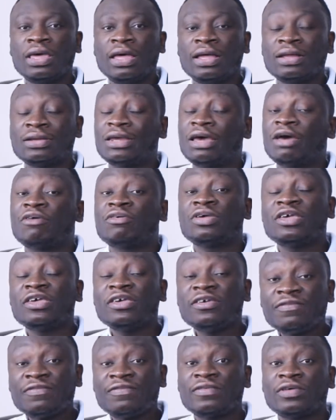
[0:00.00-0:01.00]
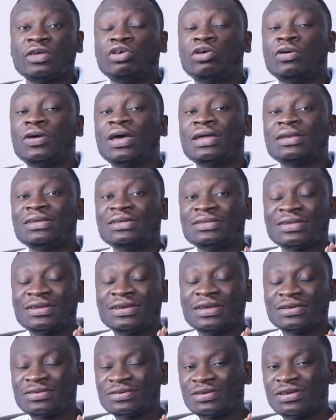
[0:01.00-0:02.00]
Now, if you are an
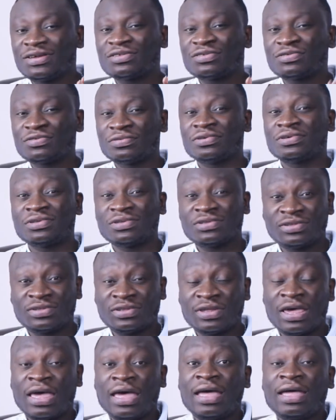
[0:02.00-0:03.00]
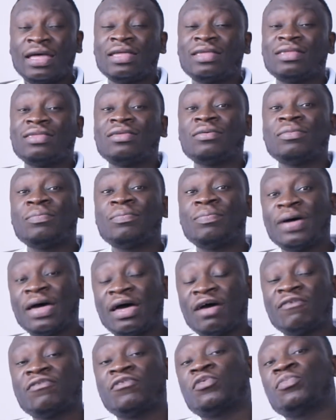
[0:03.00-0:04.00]
international student, the
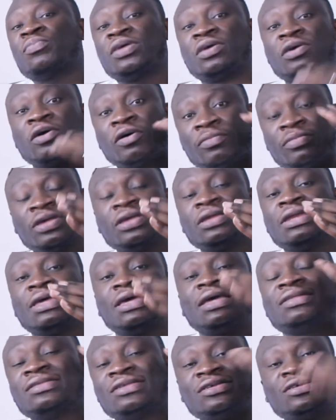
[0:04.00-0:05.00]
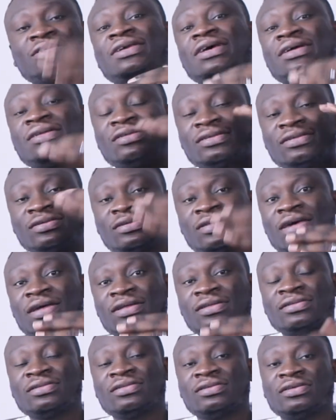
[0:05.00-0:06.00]
bar for becoming a teaching
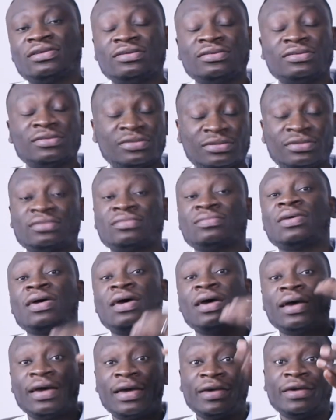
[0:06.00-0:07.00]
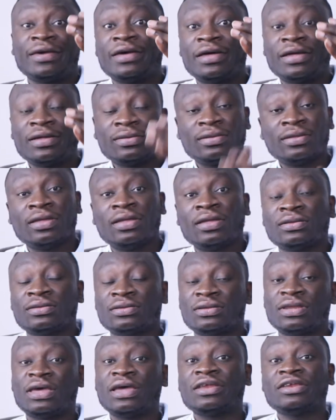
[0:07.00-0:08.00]
assistant is higher
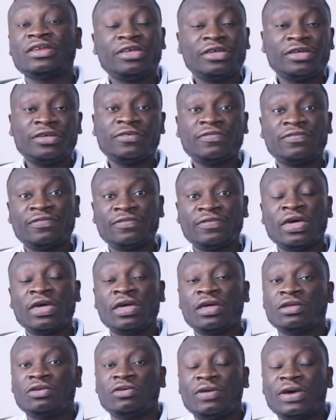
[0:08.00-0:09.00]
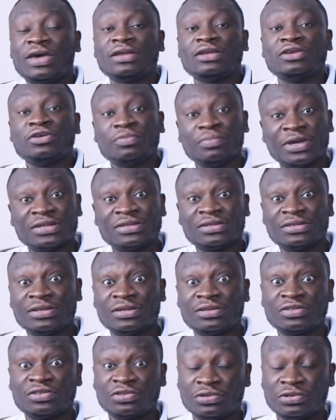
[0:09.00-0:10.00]
than if you are a
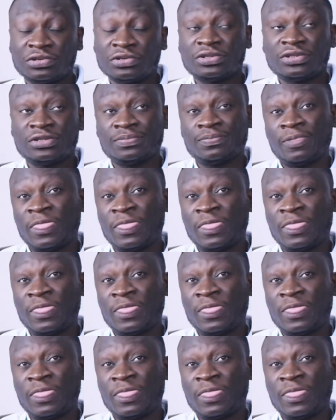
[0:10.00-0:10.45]
domestic student.